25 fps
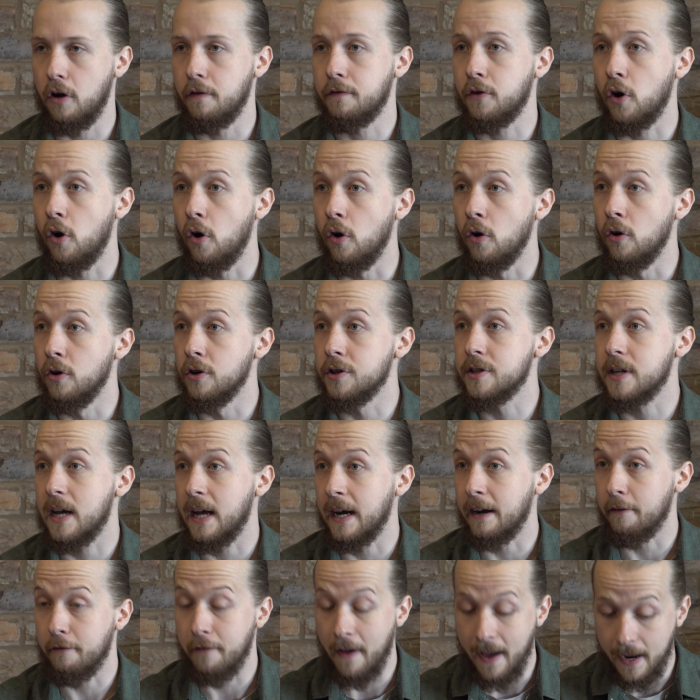of cause
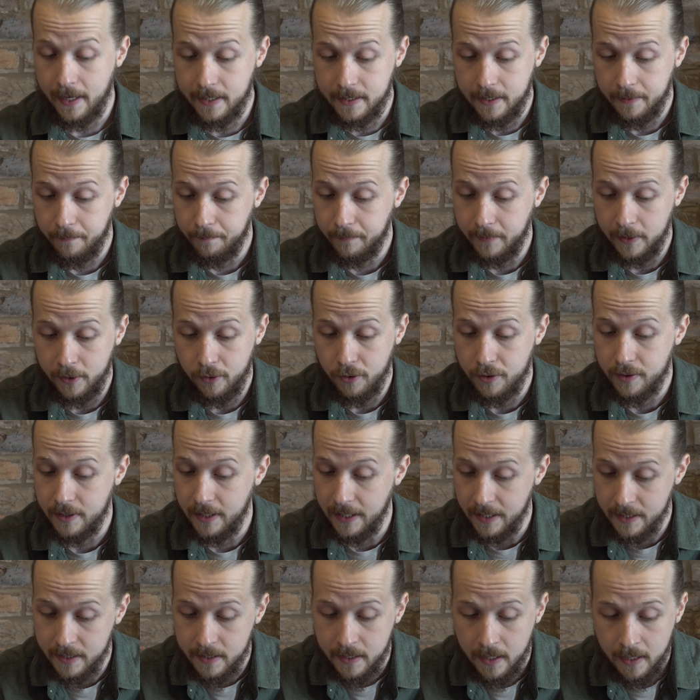and effect. There just
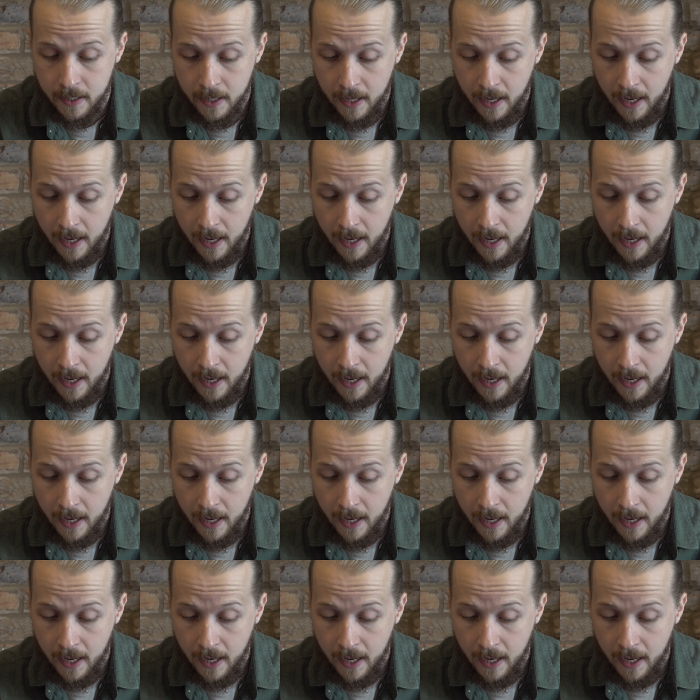is.